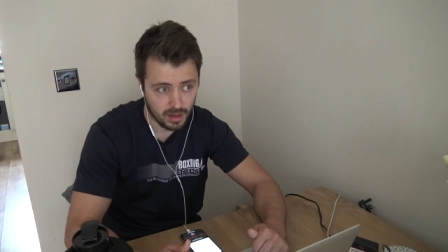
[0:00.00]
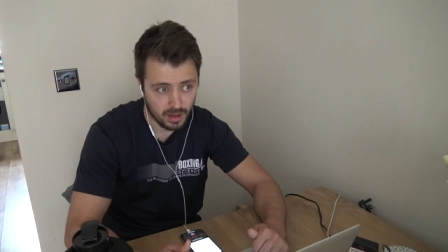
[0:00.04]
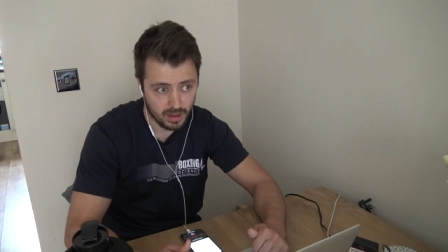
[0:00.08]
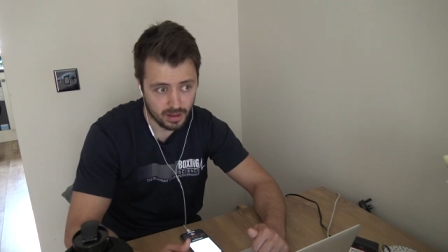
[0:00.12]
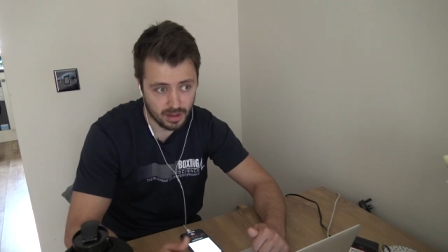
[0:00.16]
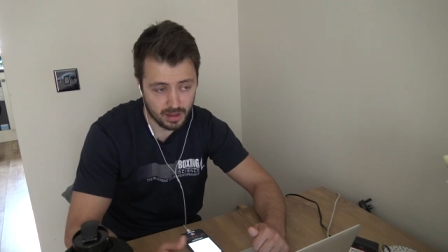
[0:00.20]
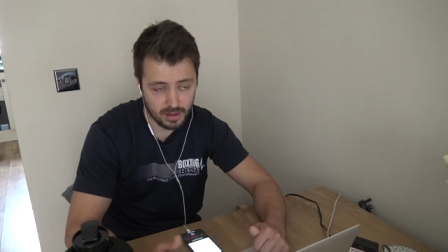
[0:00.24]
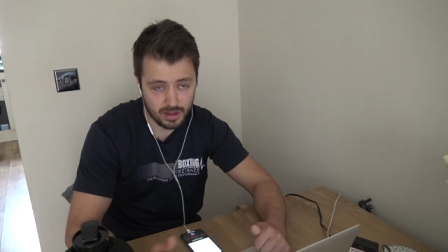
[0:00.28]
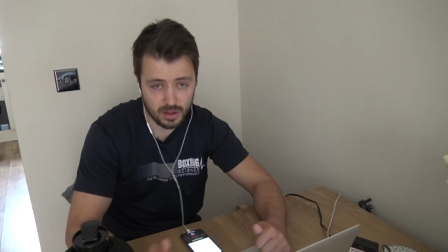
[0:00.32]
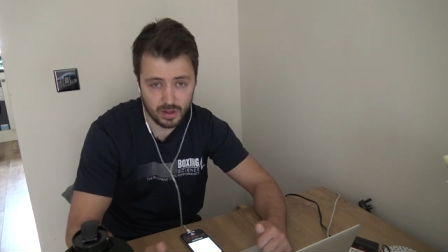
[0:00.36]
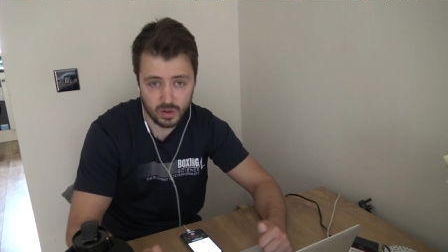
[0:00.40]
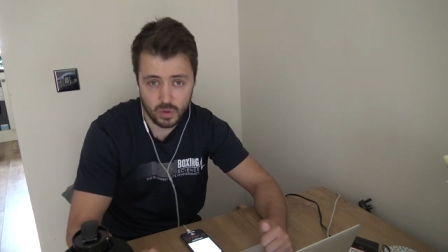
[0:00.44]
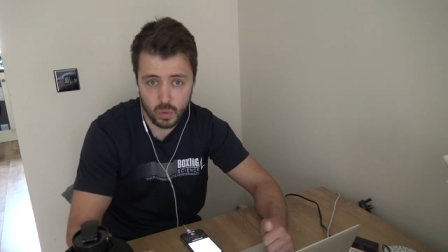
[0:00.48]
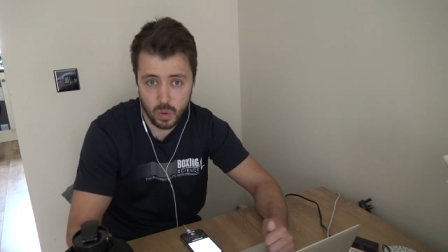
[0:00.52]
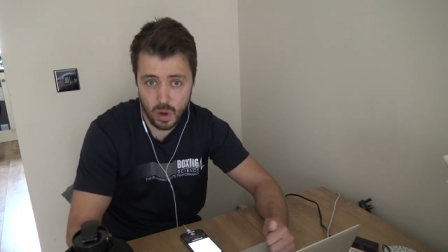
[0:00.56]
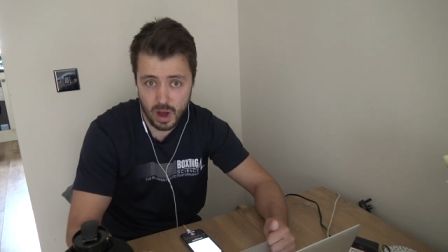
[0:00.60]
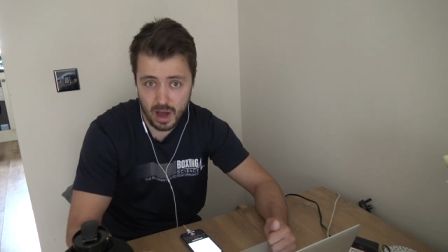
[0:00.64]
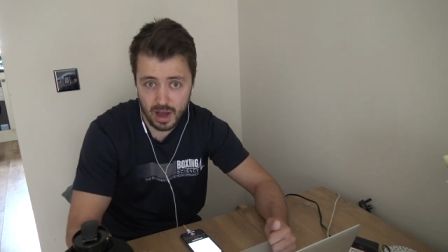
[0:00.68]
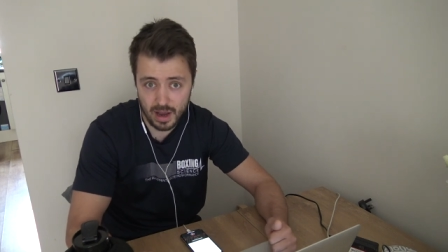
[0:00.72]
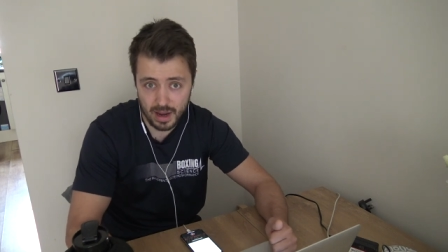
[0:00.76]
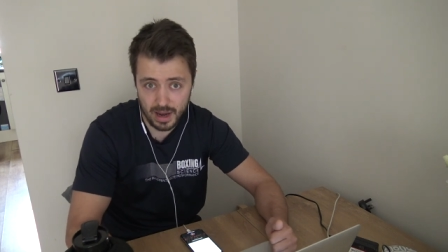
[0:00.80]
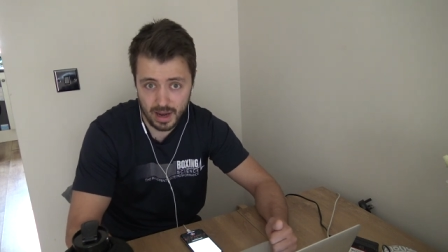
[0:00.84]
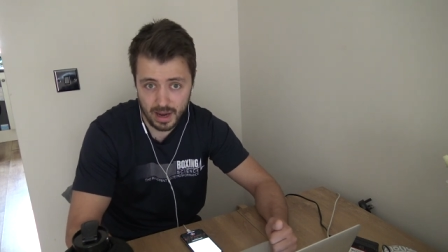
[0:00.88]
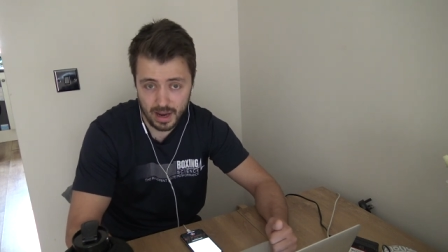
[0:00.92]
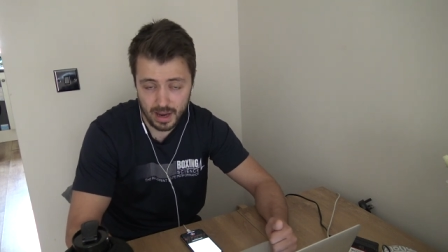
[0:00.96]
This is
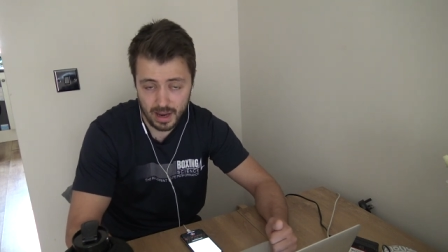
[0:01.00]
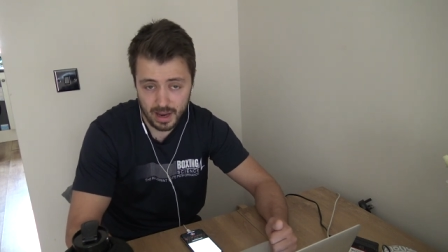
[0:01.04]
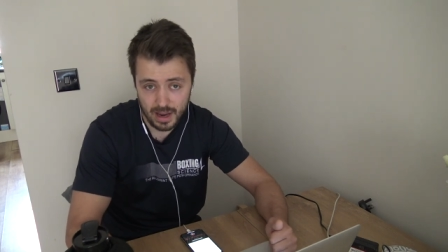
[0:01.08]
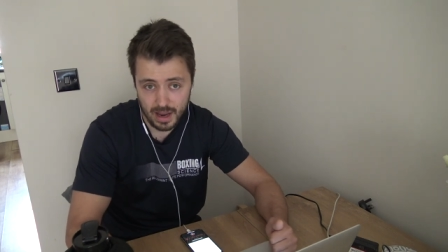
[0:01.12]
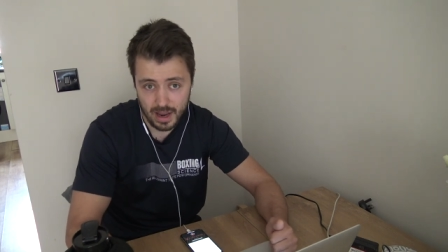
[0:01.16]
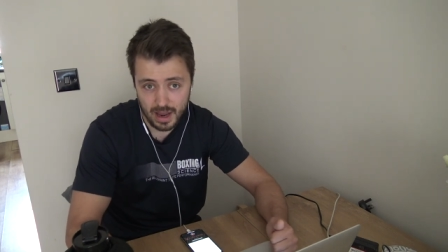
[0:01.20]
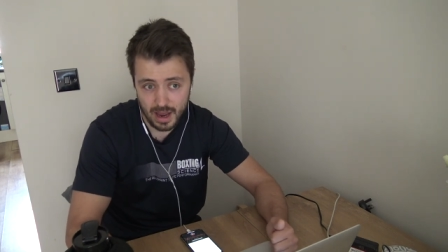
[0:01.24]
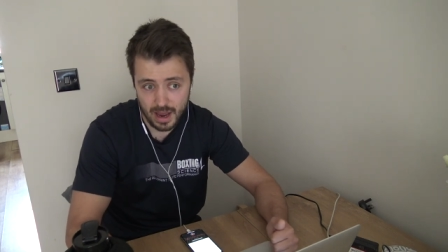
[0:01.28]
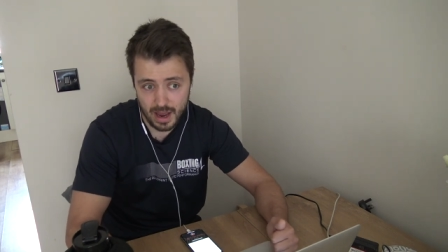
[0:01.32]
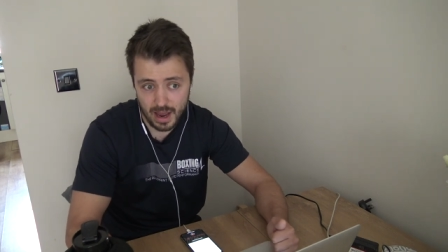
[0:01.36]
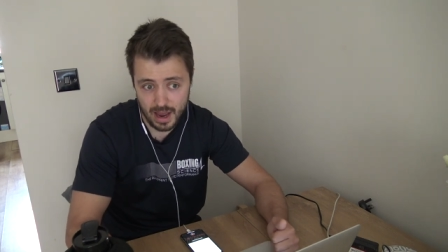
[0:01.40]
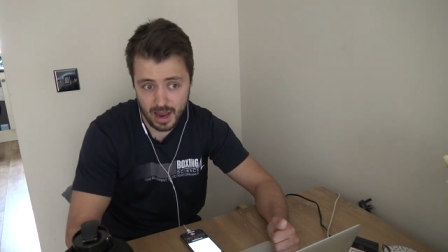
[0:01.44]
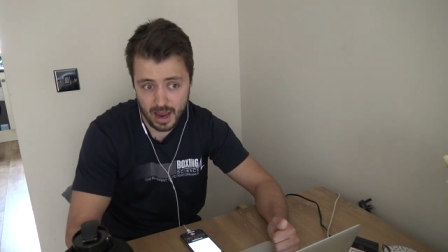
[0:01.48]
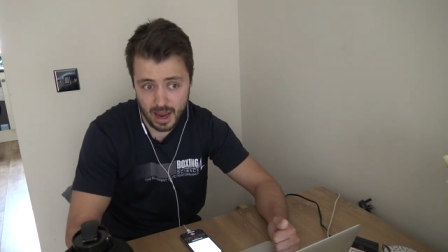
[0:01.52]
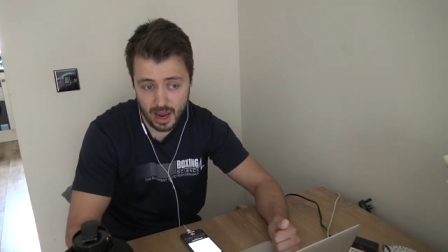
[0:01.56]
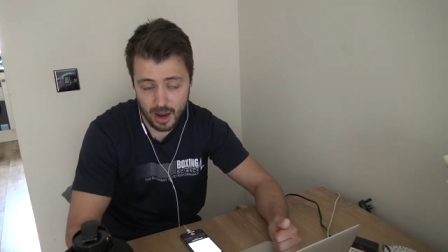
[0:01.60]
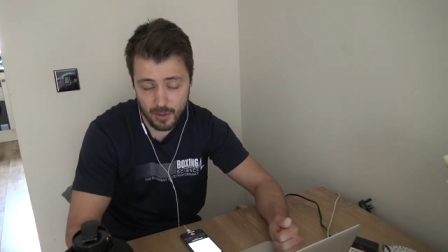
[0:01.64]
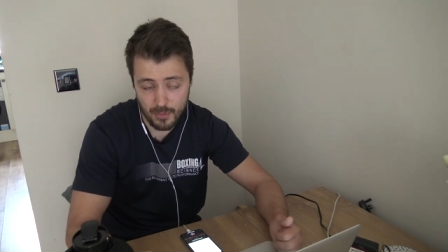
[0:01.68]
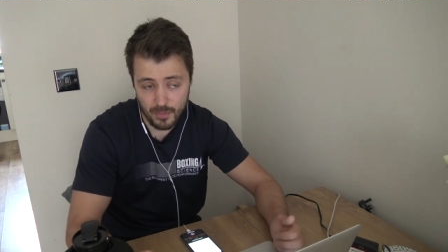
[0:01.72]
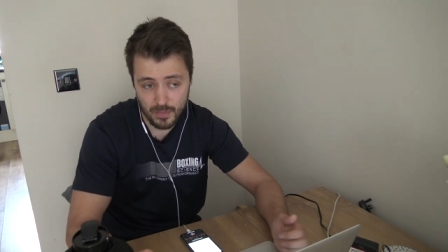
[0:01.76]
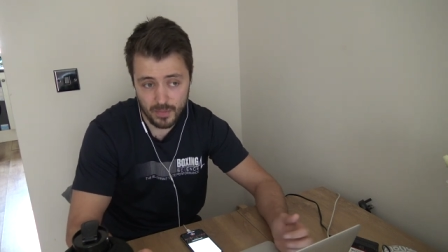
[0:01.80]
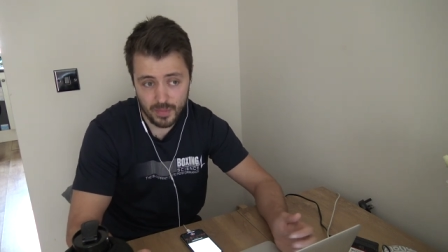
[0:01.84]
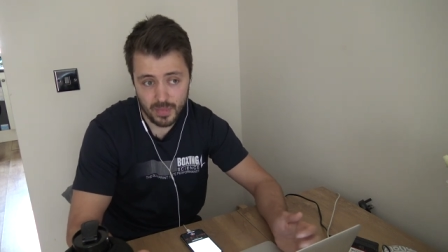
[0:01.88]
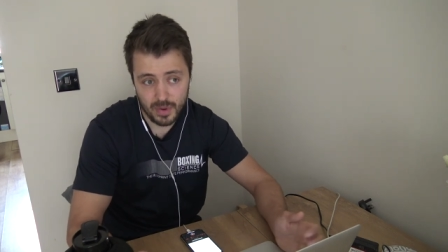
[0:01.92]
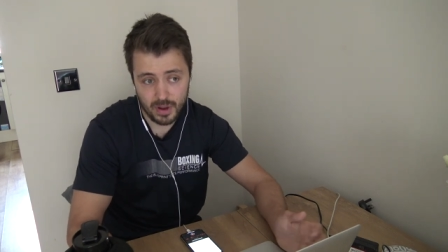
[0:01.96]
quite um,